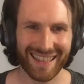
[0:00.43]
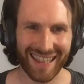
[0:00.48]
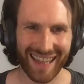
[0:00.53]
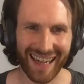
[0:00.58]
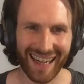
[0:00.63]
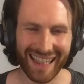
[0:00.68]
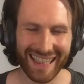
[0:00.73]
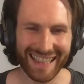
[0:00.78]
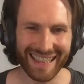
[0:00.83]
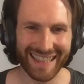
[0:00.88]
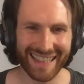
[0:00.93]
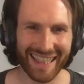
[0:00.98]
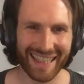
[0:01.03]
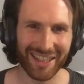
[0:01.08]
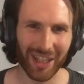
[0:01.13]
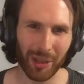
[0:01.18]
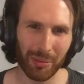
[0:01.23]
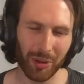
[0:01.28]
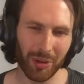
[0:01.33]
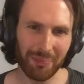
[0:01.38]
Hi, EA
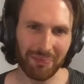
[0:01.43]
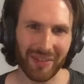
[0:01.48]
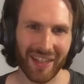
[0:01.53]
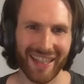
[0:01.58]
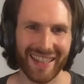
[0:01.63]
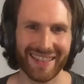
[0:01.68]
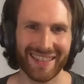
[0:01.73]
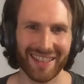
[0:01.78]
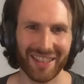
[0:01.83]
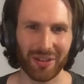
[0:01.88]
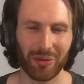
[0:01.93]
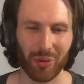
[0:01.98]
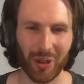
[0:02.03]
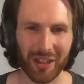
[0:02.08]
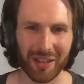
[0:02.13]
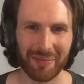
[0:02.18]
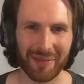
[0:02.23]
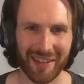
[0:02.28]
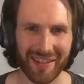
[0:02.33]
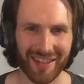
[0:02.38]
Global, and uh,
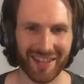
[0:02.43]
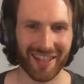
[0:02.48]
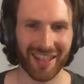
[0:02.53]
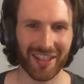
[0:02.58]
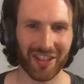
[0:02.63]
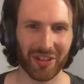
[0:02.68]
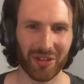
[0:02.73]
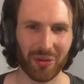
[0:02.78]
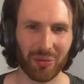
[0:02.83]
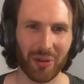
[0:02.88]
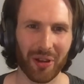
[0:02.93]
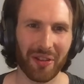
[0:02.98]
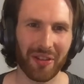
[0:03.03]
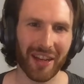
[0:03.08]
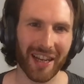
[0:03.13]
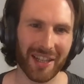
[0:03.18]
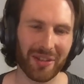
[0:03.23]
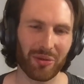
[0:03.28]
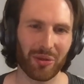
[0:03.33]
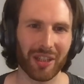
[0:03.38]
welcome to this session with
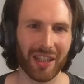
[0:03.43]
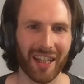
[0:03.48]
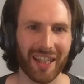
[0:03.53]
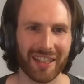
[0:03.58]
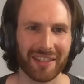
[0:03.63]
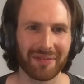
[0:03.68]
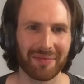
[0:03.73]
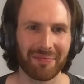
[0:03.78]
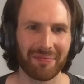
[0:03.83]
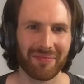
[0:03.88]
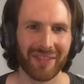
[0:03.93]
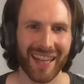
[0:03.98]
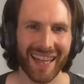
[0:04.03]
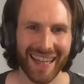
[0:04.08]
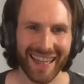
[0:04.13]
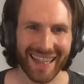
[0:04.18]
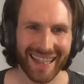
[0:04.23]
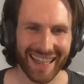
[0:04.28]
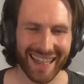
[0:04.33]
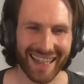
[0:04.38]
Ezra Klein.
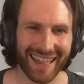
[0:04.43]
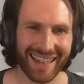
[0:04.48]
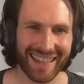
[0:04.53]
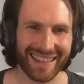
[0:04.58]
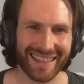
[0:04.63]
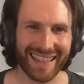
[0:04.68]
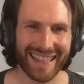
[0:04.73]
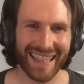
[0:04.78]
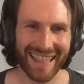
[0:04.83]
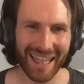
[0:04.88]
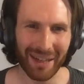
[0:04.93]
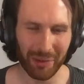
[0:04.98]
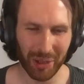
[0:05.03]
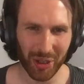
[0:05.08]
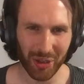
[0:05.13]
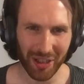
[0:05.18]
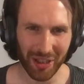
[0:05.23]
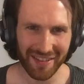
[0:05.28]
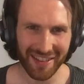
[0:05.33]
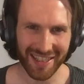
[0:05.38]
Uh, he and I
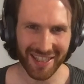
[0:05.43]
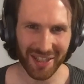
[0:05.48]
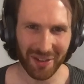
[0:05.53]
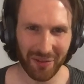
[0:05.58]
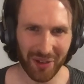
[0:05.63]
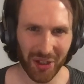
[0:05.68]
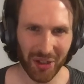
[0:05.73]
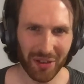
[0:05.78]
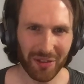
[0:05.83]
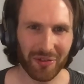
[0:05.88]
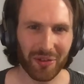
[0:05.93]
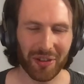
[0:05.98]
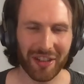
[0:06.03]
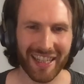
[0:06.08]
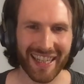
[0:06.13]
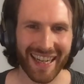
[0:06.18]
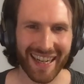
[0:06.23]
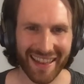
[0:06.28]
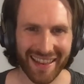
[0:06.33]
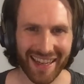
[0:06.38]
recorded this interview for
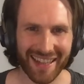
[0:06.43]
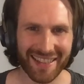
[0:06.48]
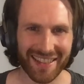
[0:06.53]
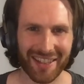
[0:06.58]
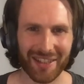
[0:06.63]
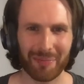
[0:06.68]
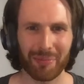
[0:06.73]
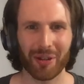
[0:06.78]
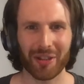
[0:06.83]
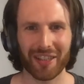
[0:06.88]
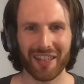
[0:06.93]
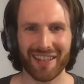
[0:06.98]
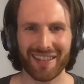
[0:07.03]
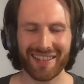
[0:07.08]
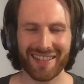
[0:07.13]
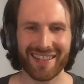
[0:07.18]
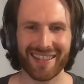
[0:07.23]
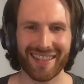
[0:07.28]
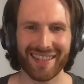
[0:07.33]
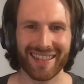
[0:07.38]
the 80,000 Hours
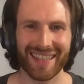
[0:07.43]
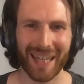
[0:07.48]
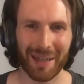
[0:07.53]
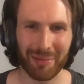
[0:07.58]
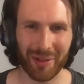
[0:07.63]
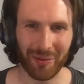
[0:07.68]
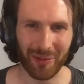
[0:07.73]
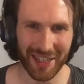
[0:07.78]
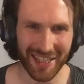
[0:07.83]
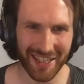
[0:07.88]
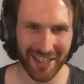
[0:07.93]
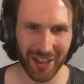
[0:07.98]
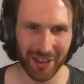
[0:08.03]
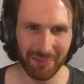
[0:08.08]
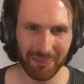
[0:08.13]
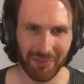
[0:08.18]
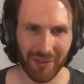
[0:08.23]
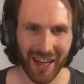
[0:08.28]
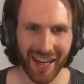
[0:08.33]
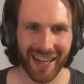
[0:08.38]
podcast uh, a couple of weeks
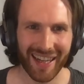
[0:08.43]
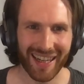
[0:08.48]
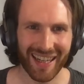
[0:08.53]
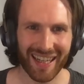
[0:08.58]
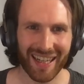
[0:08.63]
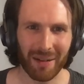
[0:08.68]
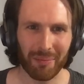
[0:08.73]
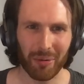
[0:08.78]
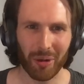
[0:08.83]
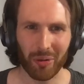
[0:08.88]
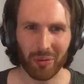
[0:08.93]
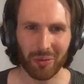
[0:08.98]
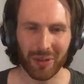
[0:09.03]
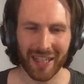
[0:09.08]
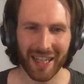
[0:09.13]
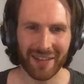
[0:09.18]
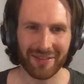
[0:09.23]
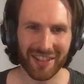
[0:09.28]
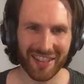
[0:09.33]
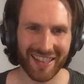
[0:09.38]
ago, uh, but
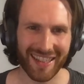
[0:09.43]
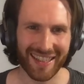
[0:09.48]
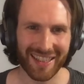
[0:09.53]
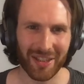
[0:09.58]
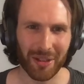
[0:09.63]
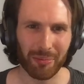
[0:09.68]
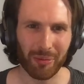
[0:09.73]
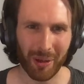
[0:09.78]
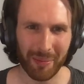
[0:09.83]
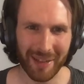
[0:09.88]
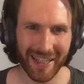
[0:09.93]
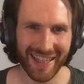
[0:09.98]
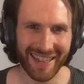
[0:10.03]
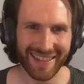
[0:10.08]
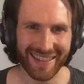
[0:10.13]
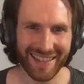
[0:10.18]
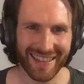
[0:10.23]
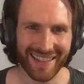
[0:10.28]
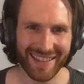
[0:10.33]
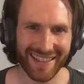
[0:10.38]
we have decided to
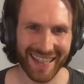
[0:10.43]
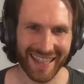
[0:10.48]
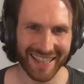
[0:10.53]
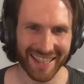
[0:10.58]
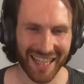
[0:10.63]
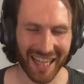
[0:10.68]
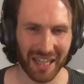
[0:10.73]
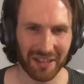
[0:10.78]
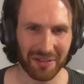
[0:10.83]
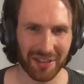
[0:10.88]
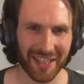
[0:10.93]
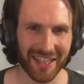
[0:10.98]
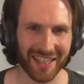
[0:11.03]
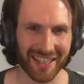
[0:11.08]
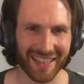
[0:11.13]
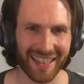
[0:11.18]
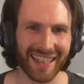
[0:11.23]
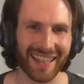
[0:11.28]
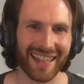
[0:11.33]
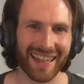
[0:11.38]
premiere the second half
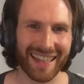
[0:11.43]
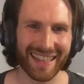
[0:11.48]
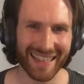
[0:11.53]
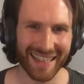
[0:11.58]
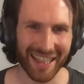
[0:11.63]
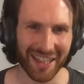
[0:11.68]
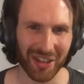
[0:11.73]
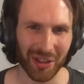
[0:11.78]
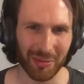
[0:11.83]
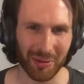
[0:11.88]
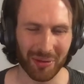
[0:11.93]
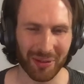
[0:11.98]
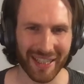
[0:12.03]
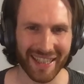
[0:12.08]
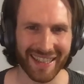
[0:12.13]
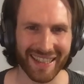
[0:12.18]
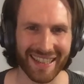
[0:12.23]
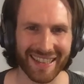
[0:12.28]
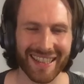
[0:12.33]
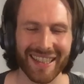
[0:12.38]
here uh, at EA Global
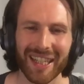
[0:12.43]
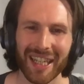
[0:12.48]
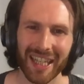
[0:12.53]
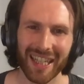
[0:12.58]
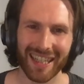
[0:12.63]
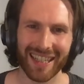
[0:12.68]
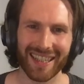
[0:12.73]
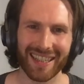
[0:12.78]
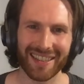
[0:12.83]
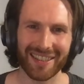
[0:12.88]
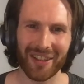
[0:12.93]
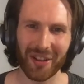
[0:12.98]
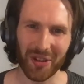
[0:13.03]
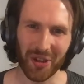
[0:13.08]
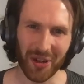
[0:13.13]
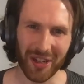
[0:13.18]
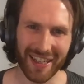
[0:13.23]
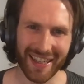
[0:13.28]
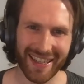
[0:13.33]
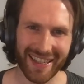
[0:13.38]
Reconnect uh, so that
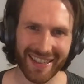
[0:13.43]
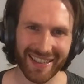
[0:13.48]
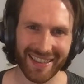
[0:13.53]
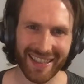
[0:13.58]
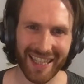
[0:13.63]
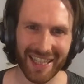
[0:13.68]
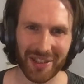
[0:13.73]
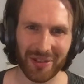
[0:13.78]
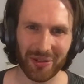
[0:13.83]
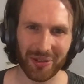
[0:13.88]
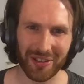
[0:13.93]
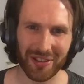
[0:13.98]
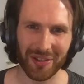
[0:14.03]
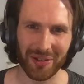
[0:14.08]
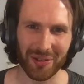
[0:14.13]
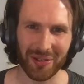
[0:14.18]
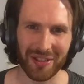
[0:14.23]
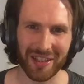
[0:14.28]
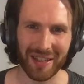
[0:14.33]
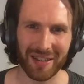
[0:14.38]
you can hear Ezra's
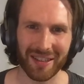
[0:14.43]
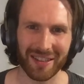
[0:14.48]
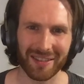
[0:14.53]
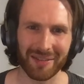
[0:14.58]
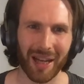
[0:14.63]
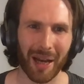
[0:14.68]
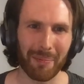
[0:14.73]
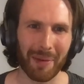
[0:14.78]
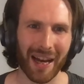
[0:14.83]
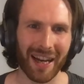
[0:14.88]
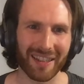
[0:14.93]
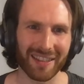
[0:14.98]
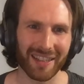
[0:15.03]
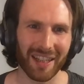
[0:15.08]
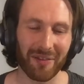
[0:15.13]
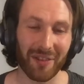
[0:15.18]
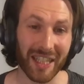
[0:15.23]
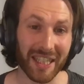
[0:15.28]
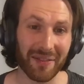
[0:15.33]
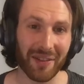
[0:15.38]
thoughts about
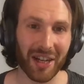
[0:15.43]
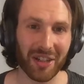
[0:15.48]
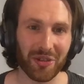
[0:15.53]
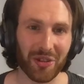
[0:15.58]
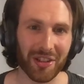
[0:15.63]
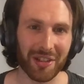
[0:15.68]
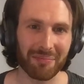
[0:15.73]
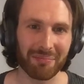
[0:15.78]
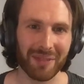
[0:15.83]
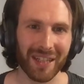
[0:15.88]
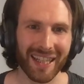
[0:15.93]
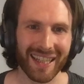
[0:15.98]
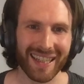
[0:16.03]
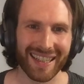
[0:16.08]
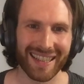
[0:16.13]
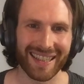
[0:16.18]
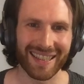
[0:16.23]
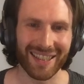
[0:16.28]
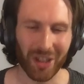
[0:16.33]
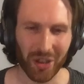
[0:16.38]
effective altruism,
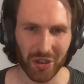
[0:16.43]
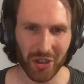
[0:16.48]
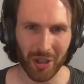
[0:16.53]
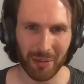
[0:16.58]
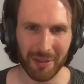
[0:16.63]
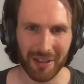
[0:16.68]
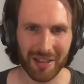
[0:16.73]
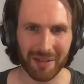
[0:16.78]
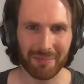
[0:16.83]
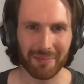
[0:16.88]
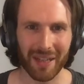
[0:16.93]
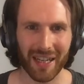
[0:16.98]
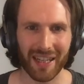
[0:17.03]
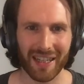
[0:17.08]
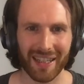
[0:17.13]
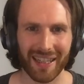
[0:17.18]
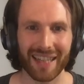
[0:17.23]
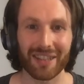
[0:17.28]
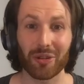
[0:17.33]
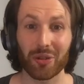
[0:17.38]
long termism,
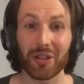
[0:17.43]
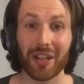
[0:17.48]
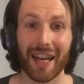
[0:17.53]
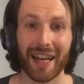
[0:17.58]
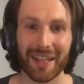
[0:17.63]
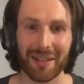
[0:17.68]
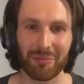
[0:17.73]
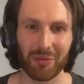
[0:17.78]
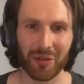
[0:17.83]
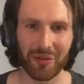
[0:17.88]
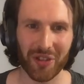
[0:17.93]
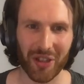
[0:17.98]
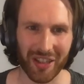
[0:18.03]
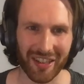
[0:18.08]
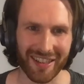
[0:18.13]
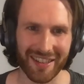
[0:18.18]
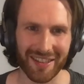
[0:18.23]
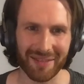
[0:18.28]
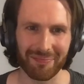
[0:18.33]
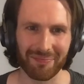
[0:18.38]
and also how to improve
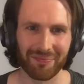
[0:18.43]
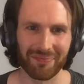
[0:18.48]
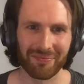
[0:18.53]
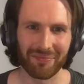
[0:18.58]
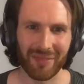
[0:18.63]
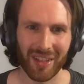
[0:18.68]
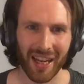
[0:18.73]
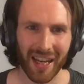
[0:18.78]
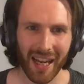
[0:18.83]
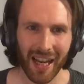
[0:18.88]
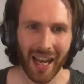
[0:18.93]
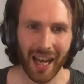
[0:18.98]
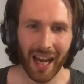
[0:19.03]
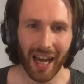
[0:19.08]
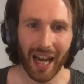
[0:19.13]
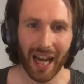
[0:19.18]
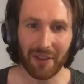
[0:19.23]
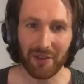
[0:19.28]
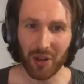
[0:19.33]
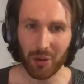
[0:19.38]
journalism.
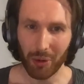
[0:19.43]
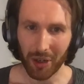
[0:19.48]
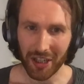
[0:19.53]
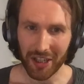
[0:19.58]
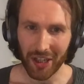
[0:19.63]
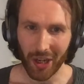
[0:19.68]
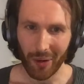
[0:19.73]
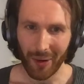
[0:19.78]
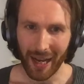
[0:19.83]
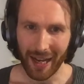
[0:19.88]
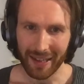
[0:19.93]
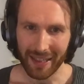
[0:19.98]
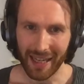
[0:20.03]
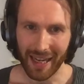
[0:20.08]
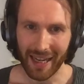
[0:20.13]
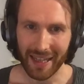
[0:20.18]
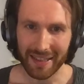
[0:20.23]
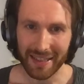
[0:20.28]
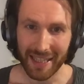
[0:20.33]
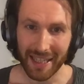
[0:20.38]
If you want to go out
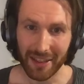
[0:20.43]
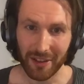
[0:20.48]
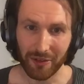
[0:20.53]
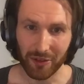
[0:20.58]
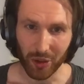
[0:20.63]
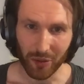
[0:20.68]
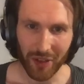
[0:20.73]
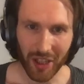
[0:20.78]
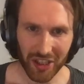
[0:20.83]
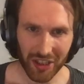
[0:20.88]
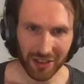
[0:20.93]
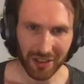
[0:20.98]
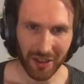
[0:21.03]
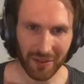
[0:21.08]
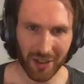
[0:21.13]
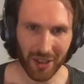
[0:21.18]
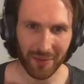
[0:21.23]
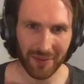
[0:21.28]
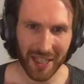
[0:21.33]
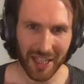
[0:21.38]
and hear the full version
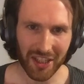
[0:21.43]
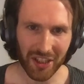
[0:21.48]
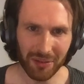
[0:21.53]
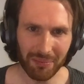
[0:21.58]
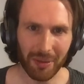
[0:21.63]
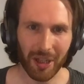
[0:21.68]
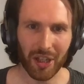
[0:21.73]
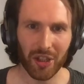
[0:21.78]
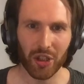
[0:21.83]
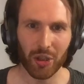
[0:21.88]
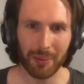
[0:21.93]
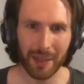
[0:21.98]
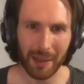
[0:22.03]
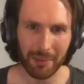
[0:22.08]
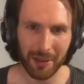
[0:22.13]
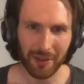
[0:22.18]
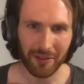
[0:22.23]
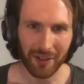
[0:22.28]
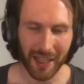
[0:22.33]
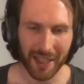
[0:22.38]
of the conversation, you'll be
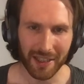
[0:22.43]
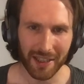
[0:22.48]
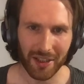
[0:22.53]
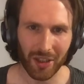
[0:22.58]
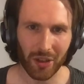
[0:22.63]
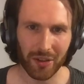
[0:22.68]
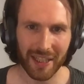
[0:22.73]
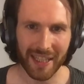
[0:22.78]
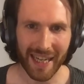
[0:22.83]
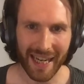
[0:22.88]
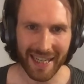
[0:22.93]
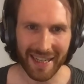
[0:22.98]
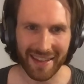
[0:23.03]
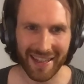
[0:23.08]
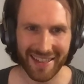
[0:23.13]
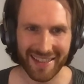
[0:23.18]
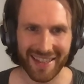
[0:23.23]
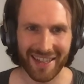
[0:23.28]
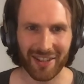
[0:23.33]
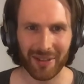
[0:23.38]
able to find it on the
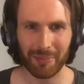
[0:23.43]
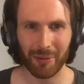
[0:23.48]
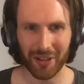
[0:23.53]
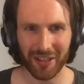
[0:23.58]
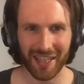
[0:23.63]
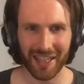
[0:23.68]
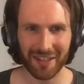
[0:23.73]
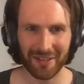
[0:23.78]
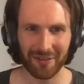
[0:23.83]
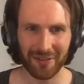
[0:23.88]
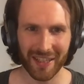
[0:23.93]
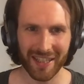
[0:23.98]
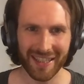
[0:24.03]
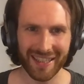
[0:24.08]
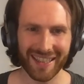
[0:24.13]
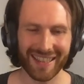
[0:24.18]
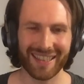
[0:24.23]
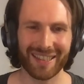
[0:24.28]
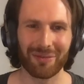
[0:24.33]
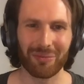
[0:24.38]
80,000 Hours podcast
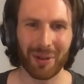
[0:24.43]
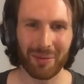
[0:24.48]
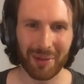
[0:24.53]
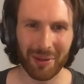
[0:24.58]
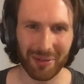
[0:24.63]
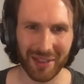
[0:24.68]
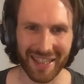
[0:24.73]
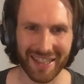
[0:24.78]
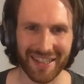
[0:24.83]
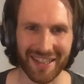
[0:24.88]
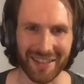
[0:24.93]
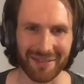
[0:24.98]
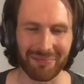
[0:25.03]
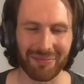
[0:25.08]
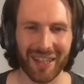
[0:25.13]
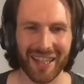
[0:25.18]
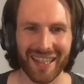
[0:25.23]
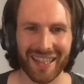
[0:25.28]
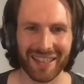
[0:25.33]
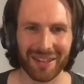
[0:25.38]
feed when we release it,
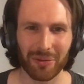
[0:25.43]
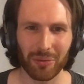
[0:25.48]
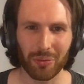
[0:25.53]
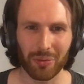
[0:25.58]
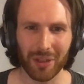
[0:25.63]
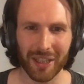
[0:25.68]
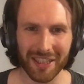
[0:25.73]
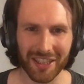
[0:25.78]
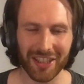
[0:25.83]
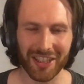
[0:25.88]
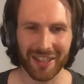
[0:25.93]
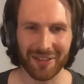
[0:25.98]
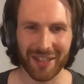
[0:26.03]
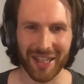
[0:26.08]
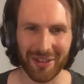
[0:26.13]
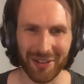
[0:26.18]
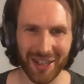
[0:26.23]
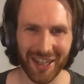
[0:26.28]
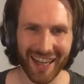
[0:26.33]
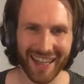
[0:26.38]
which, if
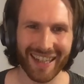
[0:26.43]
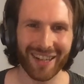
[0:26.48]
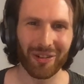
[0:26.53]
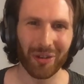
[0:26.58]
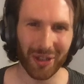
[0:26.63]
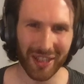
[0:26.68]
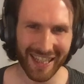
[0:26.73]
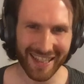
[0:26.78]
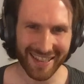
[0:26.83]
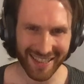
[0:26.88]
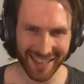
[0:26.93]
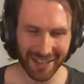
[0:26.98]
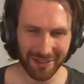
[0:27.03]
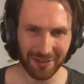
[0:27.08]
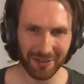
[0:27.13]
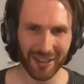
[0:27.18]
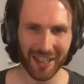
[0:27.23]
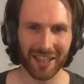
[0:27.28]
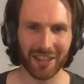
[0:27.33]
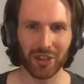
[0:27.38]
Keiran and I are organized
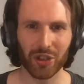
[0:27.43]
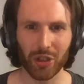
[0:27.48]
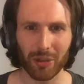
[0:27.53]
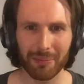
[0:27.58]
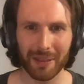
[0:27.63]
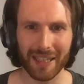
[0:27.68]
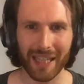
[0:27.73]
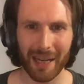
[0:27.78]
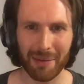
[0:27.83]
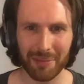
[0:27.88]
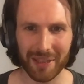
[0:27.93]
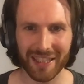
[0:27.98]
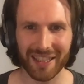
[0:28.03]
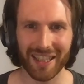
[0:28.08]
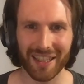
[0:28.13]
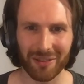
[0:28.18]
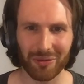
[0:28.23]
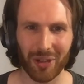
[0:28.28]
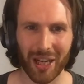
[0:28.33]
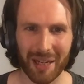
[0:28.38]
enough, should be happening
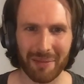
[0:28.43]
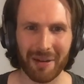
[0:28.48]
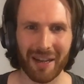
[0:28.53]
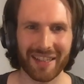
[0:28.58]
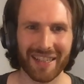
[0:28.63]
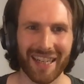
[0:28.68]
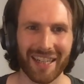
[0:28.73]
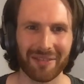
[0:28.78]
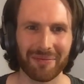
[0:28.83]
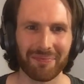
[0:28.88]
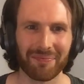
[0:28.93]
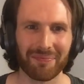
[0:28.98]
right about now.